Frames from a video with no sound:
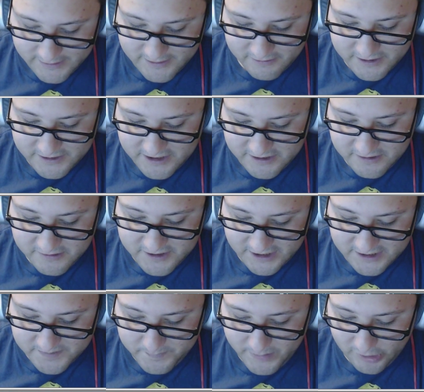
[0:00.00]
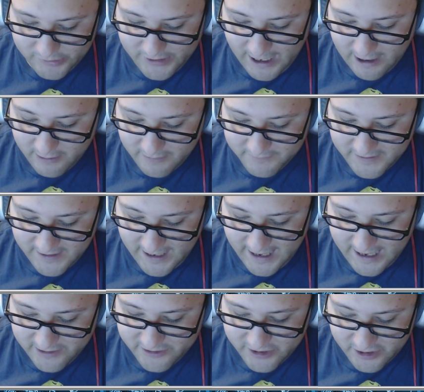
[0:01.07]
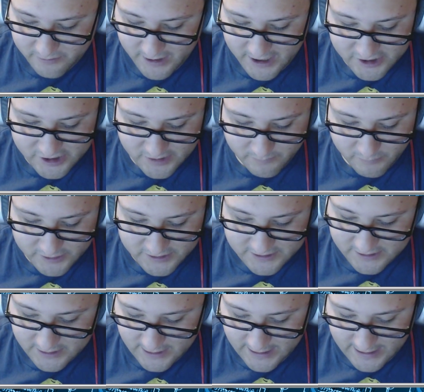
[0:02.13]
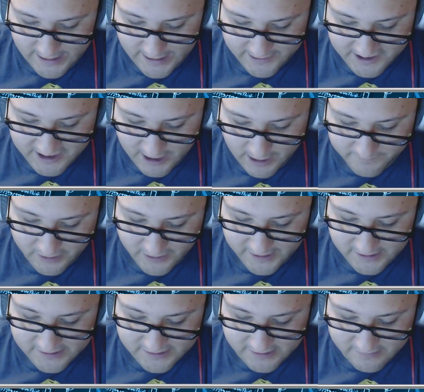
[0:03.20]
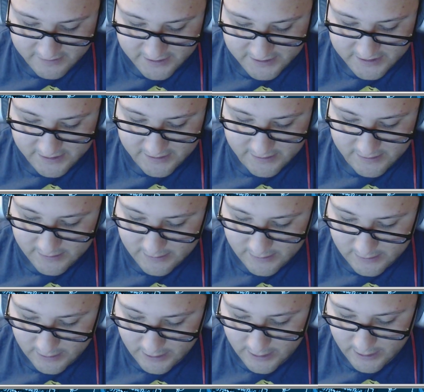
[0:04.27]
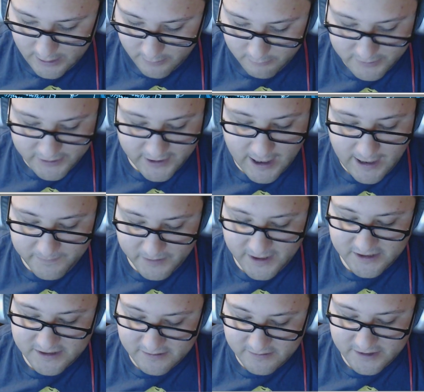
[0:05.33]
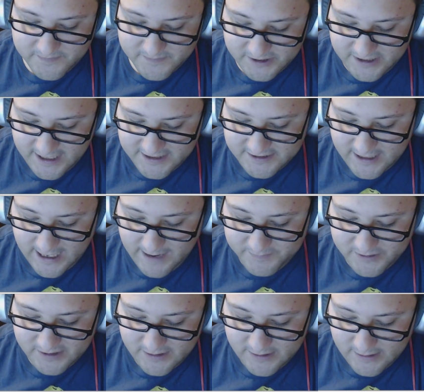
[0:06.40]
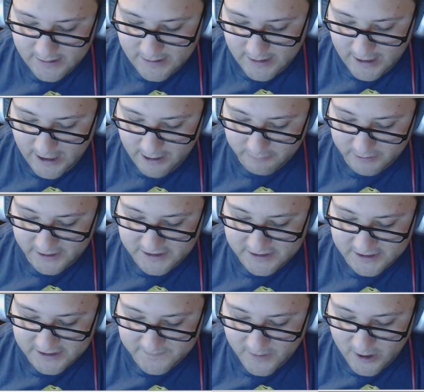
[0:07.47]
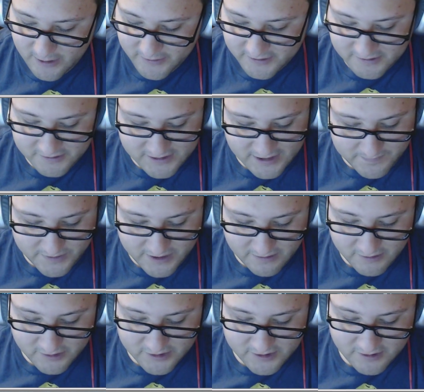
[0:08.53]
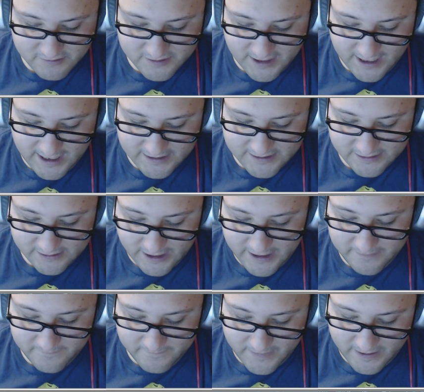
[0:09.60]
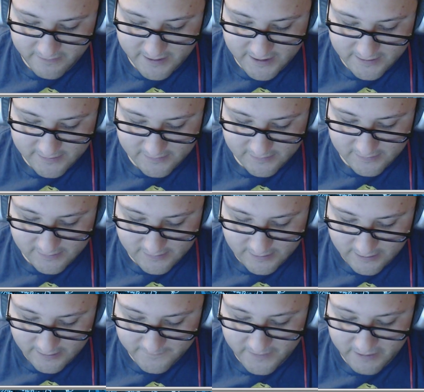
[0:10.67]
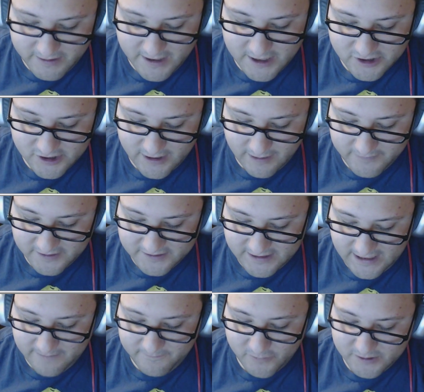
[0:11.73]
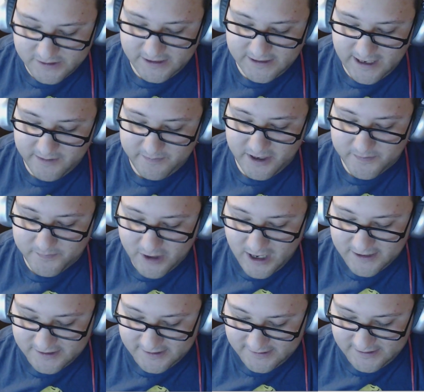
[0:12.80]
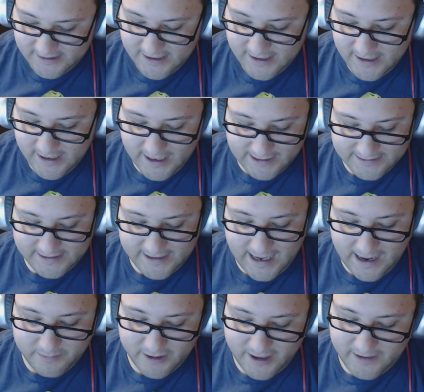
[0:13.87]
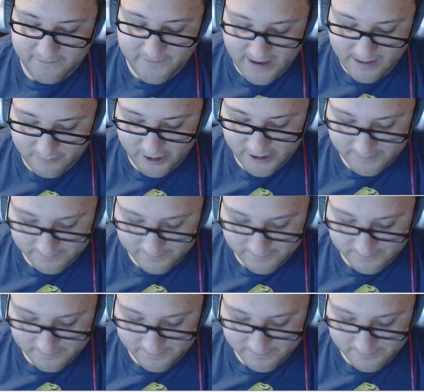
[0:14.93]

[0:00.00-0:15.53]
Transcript: continues its build out of the 8th generation, which the Coffee Lake series, with the Coffee Lake series for desktops, released this fall. The new CPUs use a slight variation of the same 14 nanometer process as the Kaby Lake family.